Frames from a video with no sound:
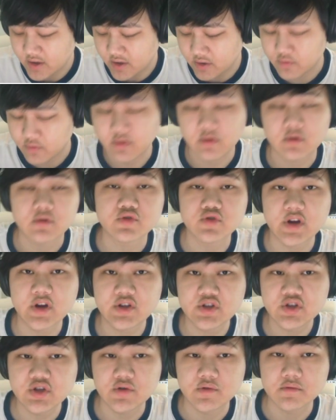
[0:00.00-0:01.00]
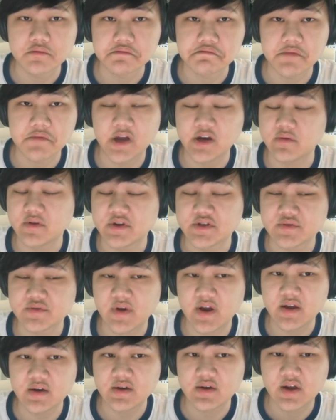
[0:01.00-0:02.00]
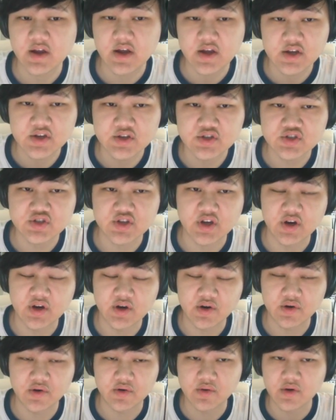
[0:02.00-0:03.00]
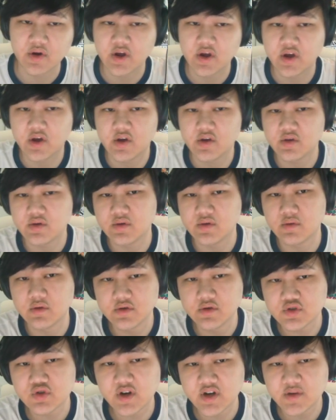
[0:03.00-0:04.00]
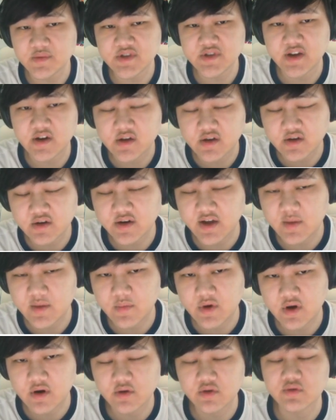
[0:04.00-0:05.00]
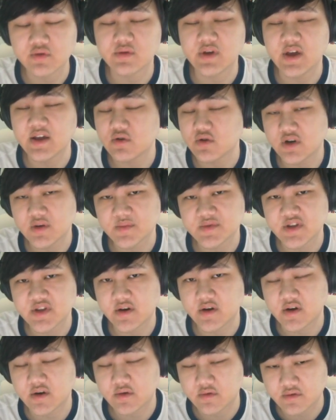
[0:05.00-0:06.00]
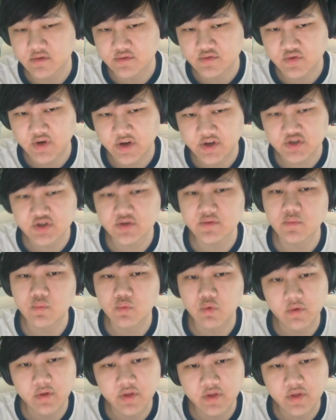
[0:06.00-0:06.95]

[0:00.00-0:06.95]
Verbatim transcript: Critical Strike Two anyways, right? So you lose twenty percent on Good Nightmare, you gain twenty percent on Critical Strike Two.